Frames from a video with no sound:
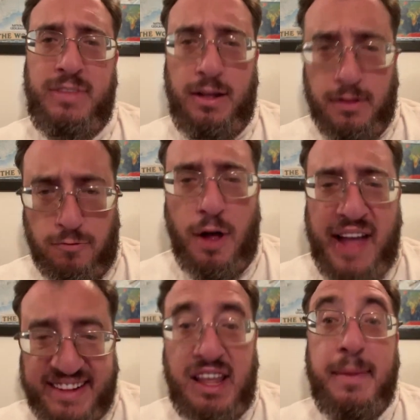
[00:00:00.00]
The role of
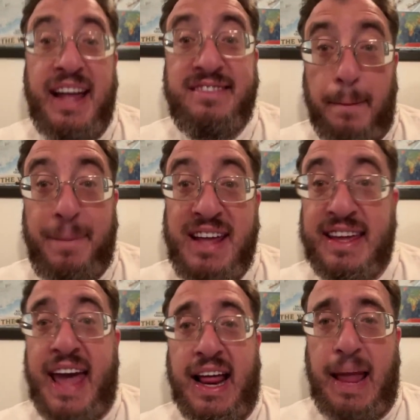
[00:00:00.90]
academia is to be the
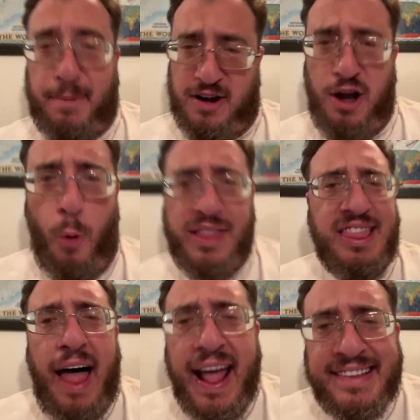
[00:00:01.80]
gatekeeper, and no one
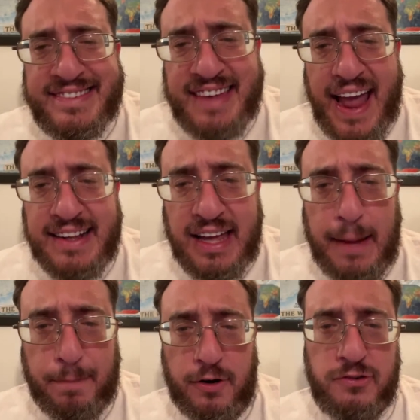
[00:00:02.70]
likes
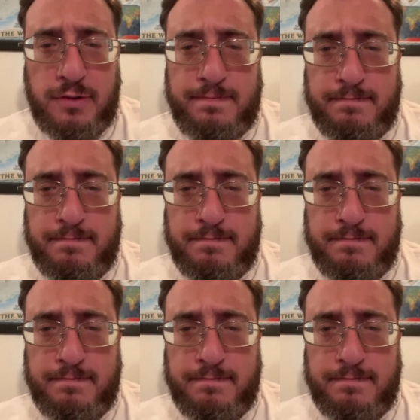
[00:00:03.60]
gatekeepers.